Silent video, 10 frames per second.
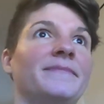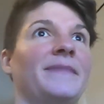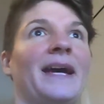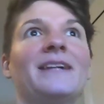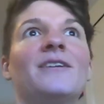
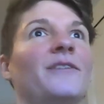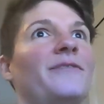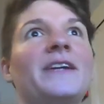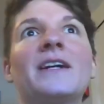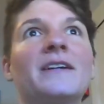I don't know,
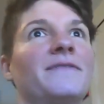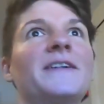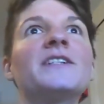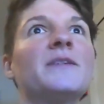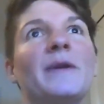fear,
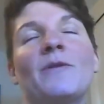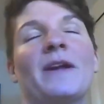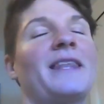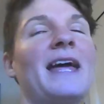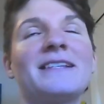fear is the big
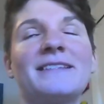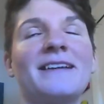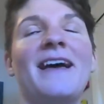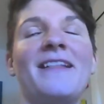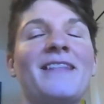one, less
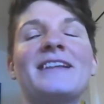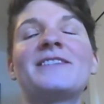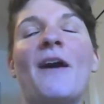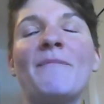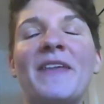less
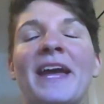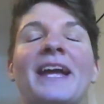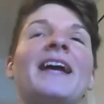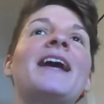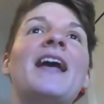
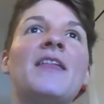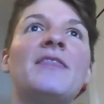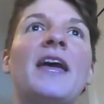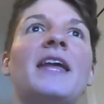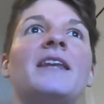something,
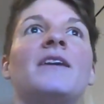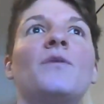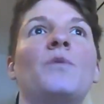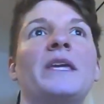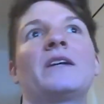then
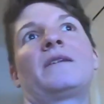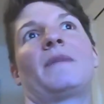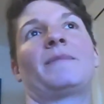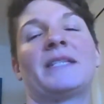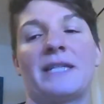we could
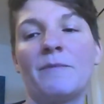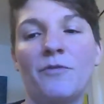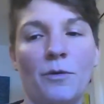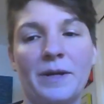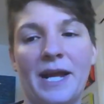maybe step
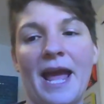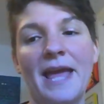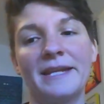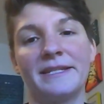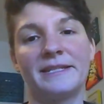forward
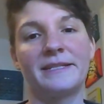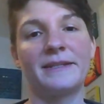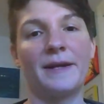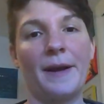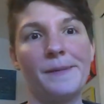and
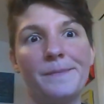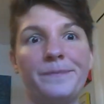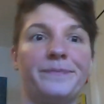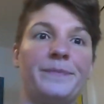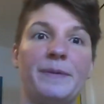
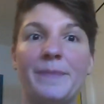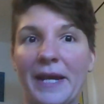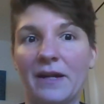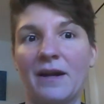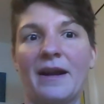be
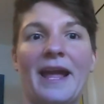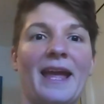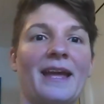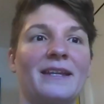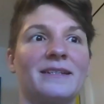bigger
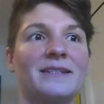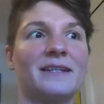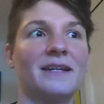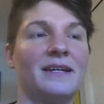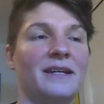and
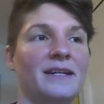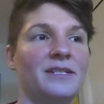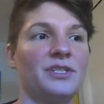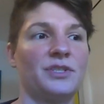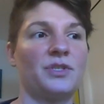
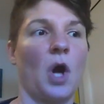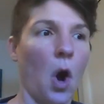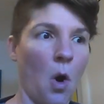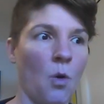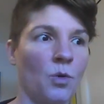just
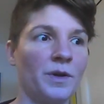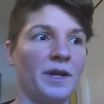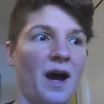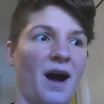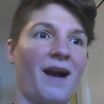
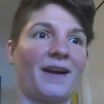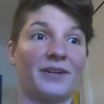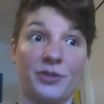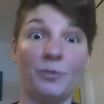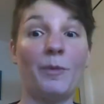own our
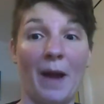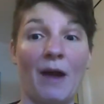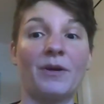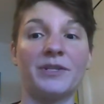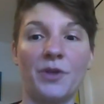
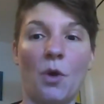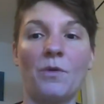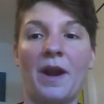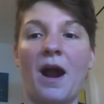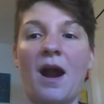superpowers,
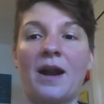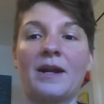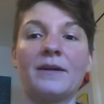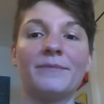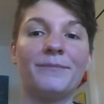own
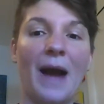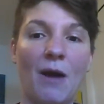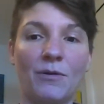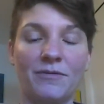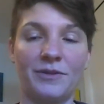our
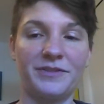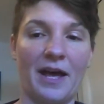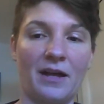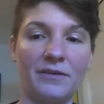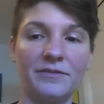powerful
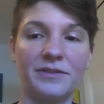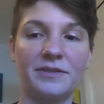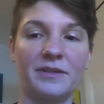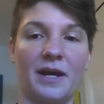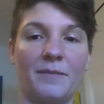
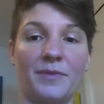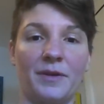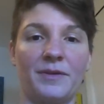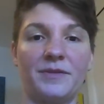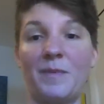selves, um,
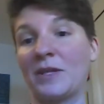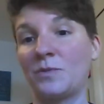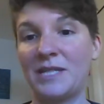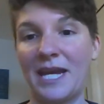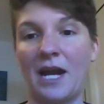the space
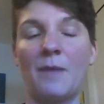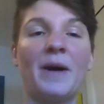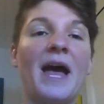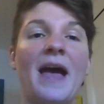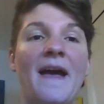we take up.
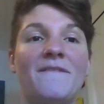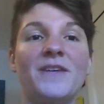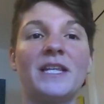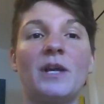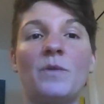I
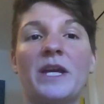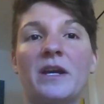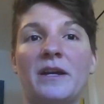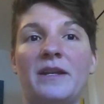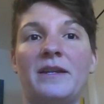feel like we
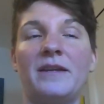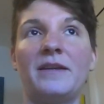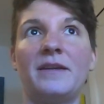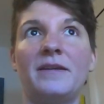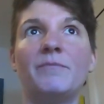could
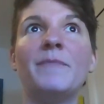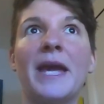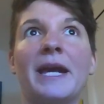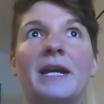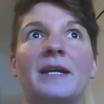
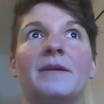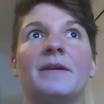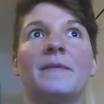make